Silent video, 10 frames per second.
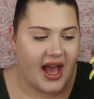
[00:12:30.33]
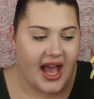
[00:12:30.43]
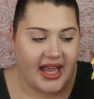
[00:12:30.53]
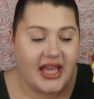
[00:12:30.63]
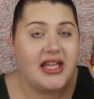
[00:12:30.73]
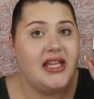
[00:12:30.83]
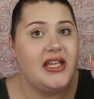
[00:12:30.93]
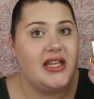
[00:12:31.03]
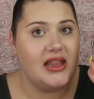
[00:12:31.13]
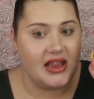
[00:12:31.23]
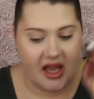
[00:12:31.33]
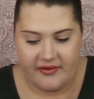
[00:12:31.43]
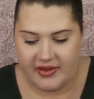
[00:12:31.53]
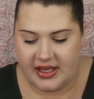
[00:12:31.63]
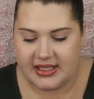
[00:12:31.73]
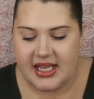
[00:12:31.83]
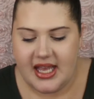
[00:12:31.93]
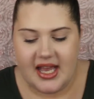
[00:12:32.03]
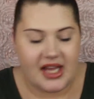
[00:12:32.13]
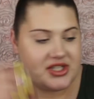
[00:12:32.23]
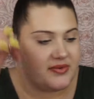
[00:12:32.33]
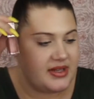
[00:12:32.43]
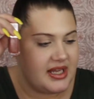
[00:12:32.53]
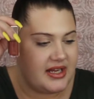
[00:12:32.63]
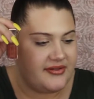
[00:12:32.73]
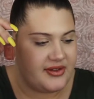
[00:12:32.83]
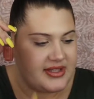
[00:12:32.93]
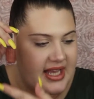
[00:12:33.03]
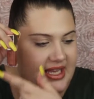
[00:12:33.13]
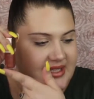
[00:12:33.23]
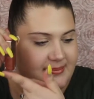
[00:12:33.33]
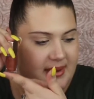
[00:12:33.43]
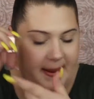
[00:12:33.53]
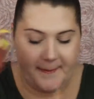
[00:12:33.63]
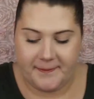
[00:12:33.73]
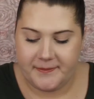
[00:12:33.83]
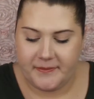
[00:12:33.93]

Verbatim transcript: I love this. I should really get a full size, but